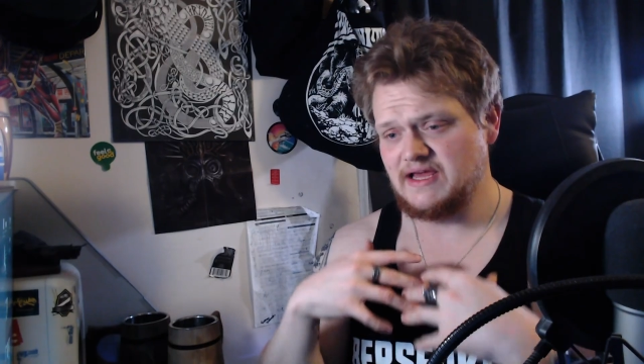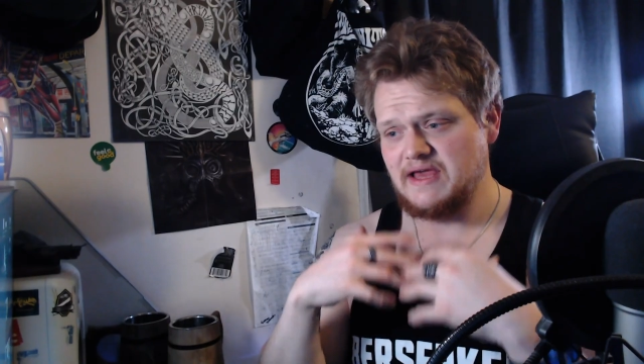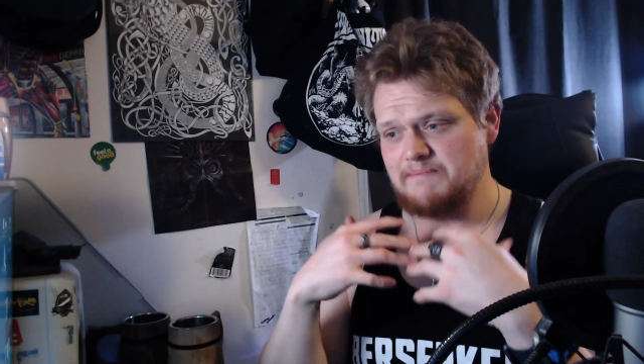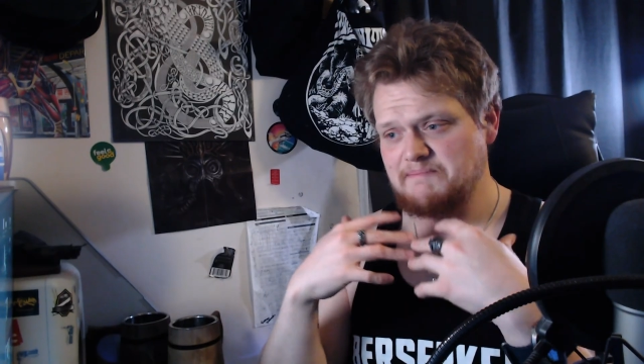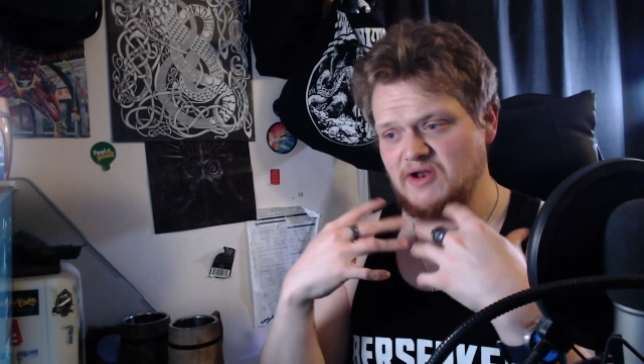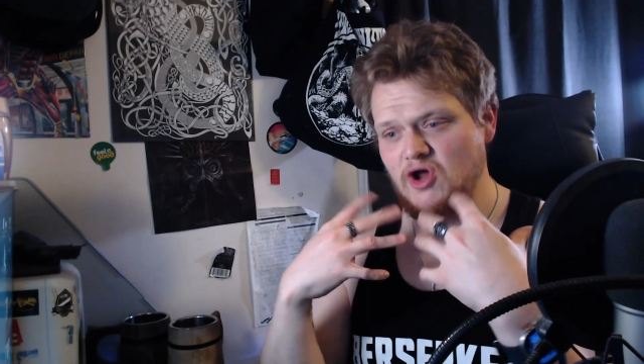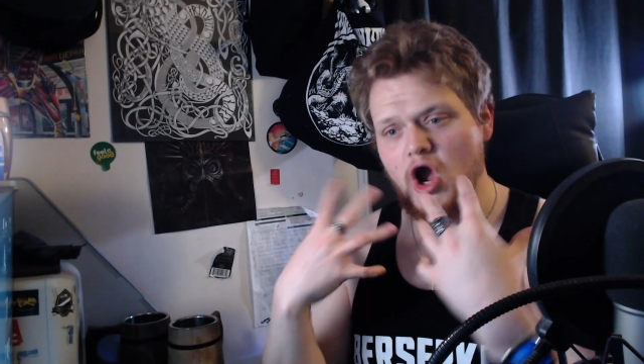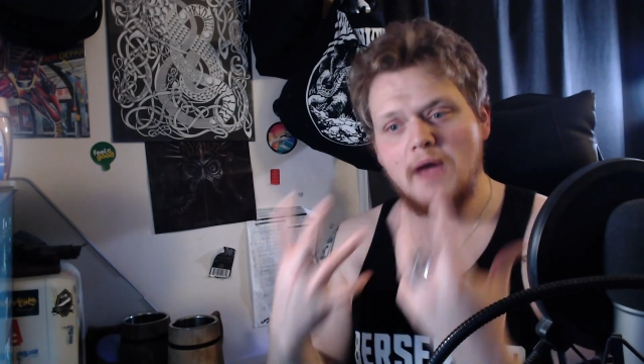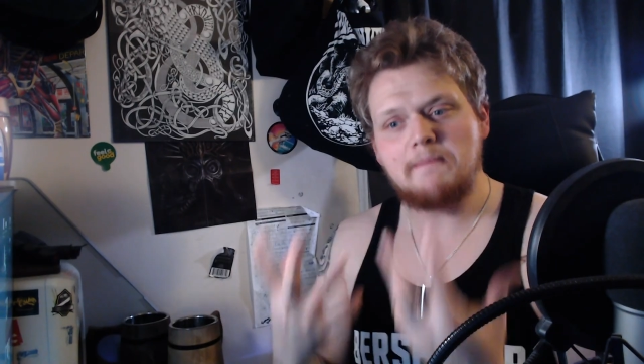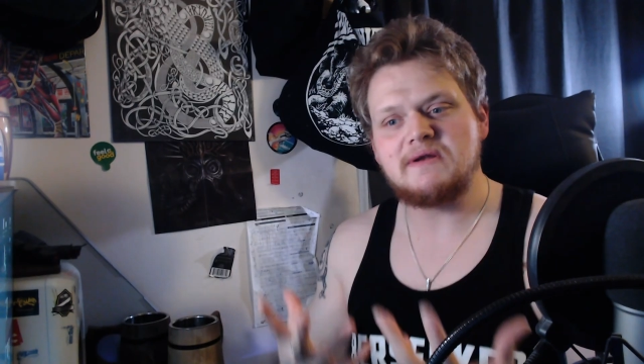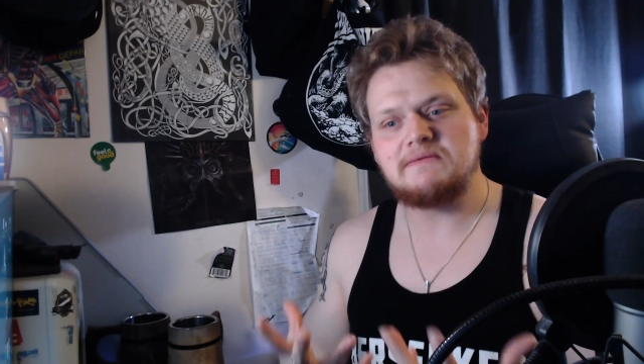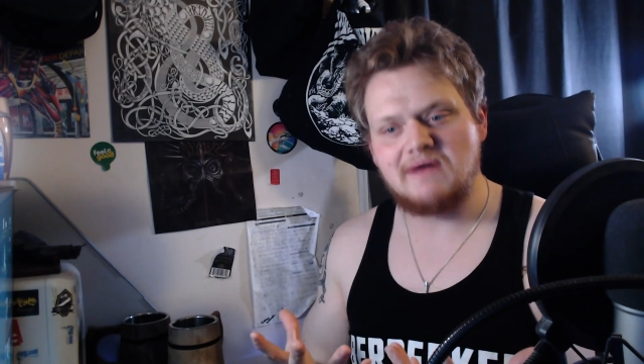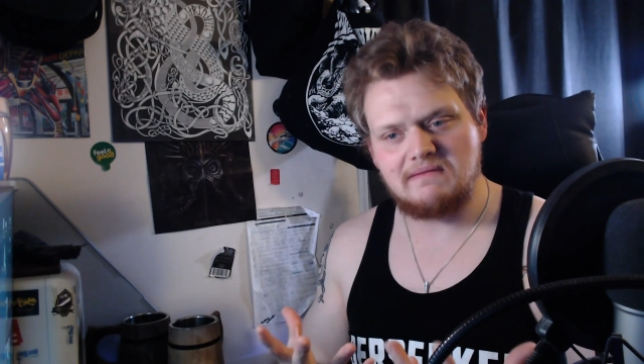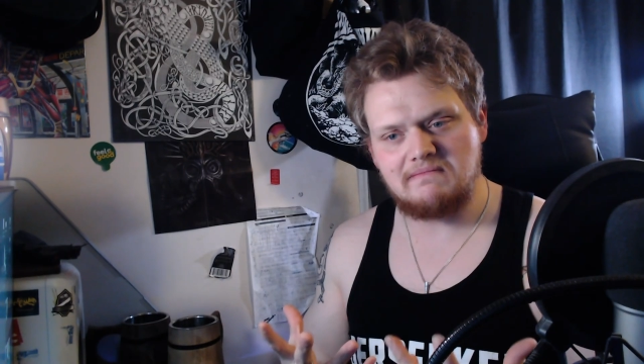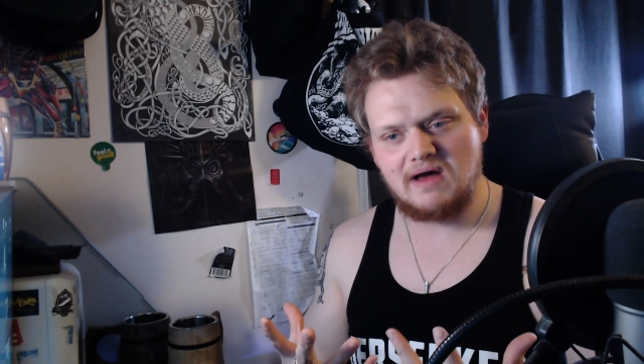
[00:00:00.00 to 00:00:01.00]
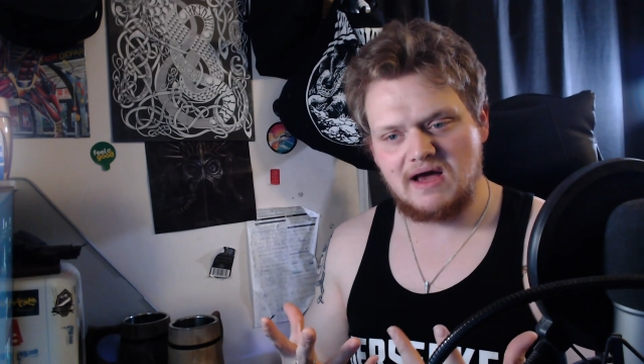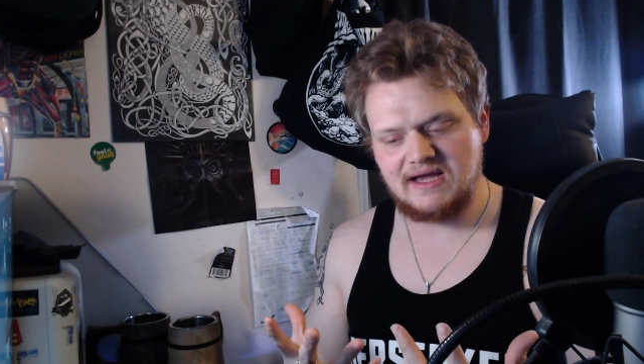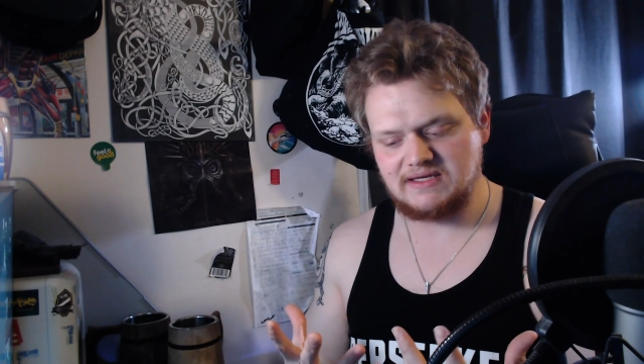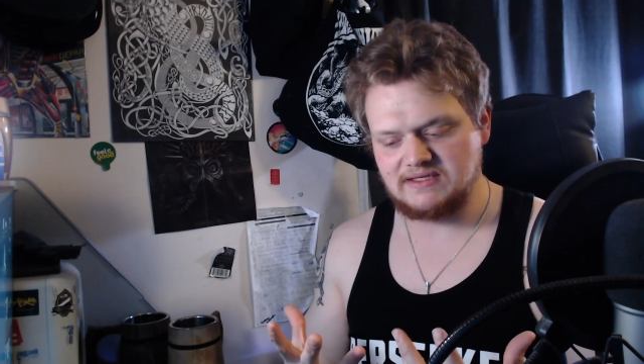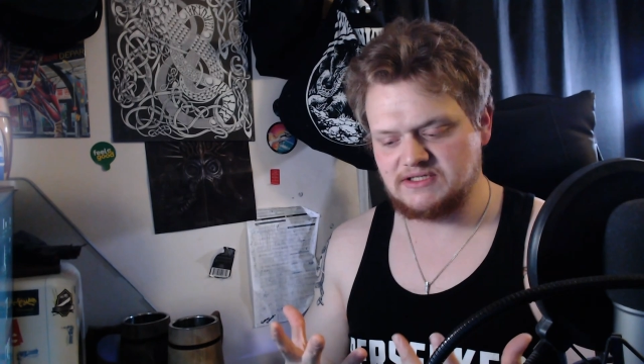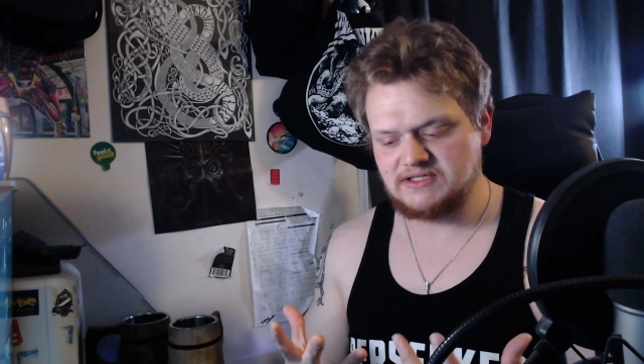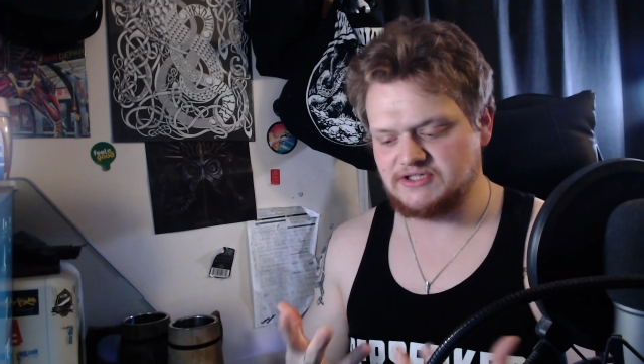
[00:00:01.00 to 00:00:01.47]
But it opened my
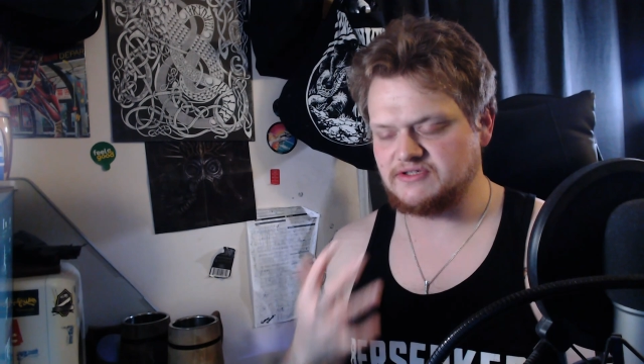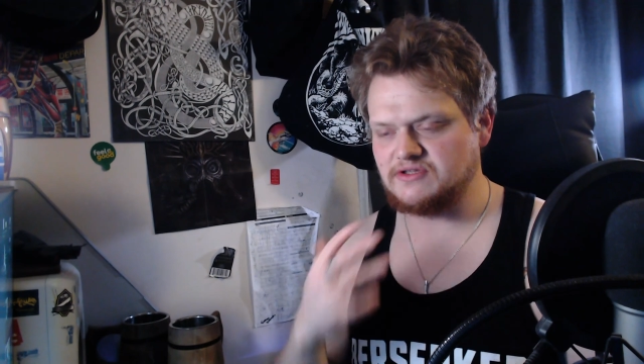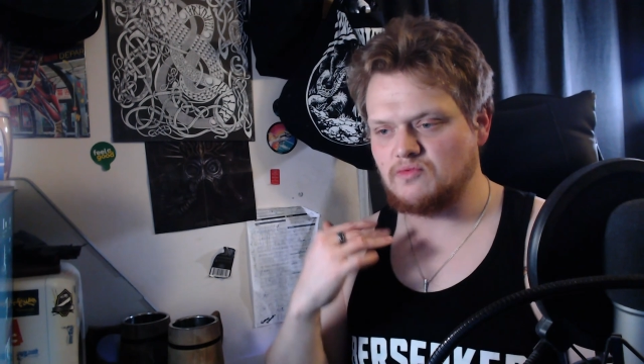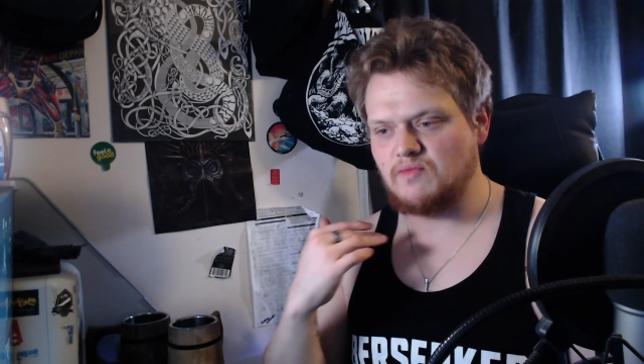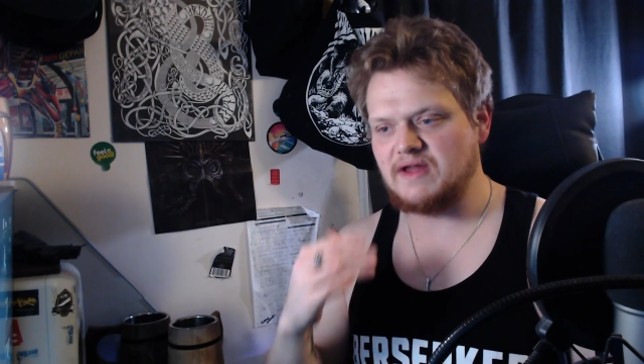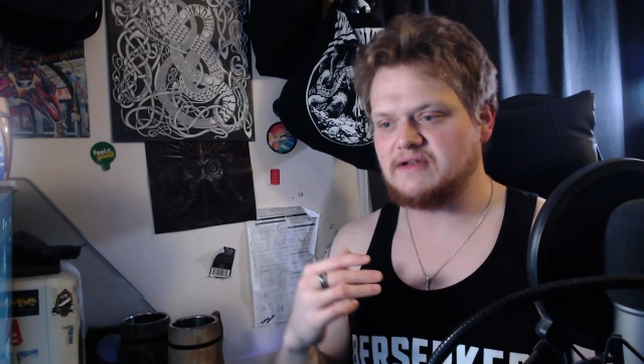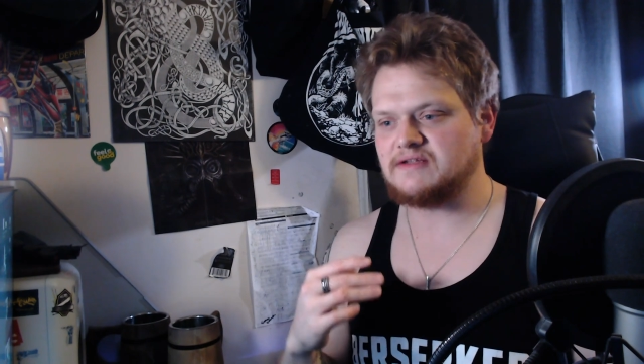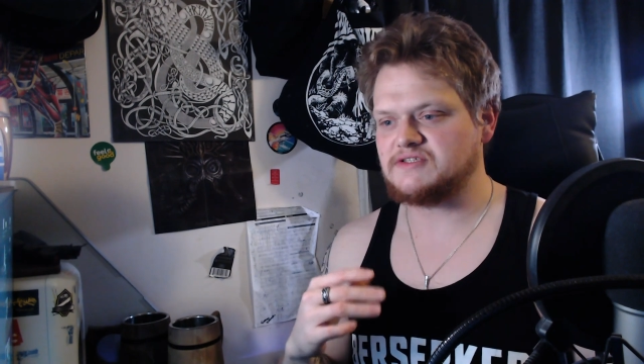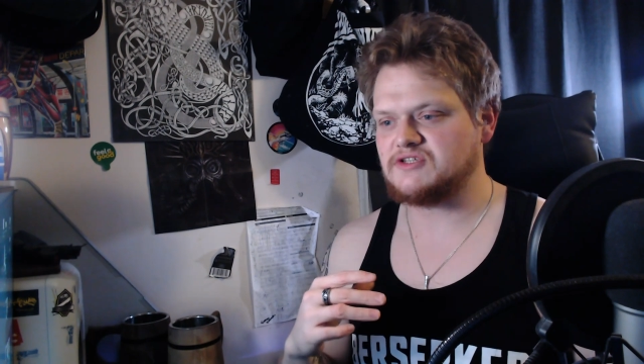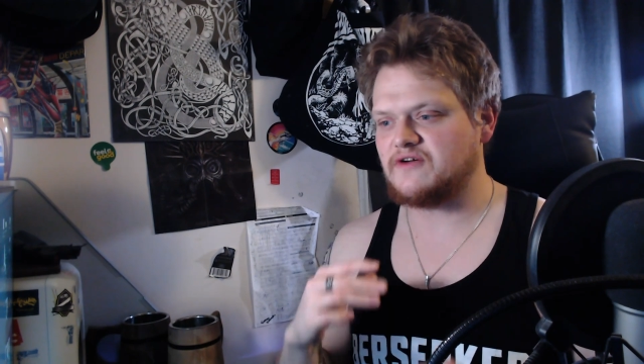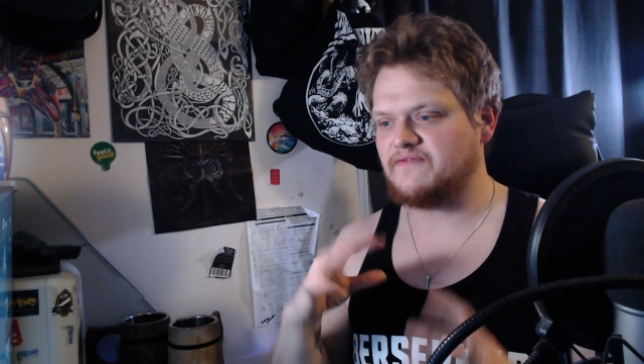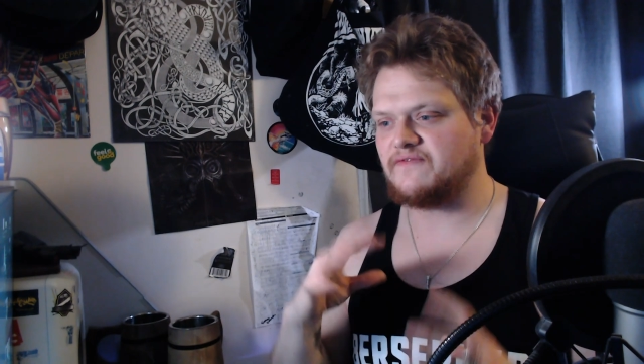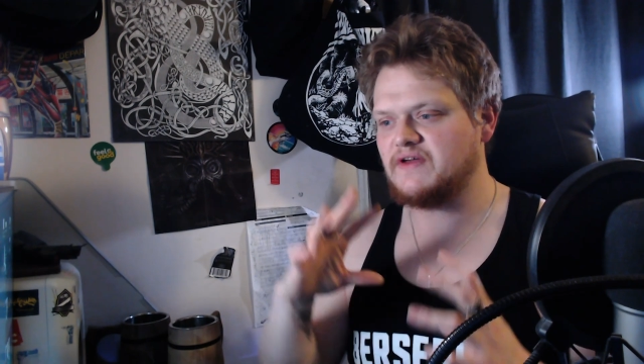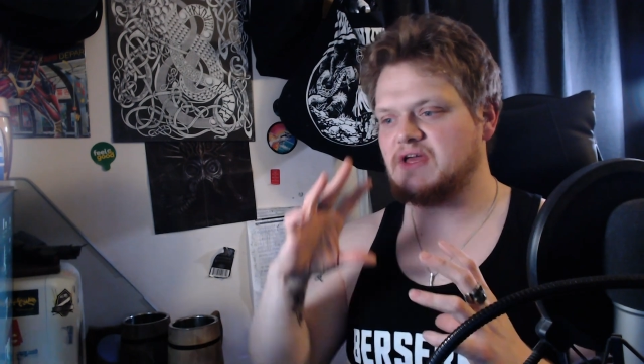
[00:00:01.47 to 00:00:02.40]
mind to the wonders of